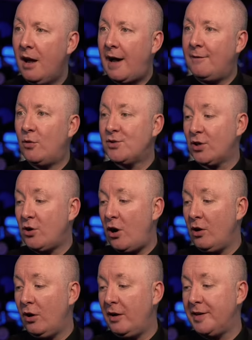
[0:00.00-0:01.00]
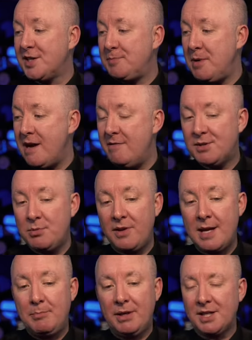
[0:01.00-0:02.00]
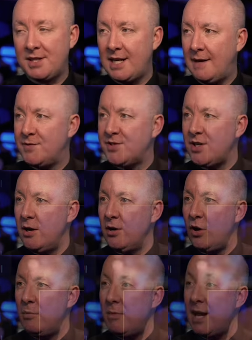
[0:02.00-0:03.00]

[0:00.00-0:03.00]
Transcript: I've also got a lot of experience with it because I have solar on my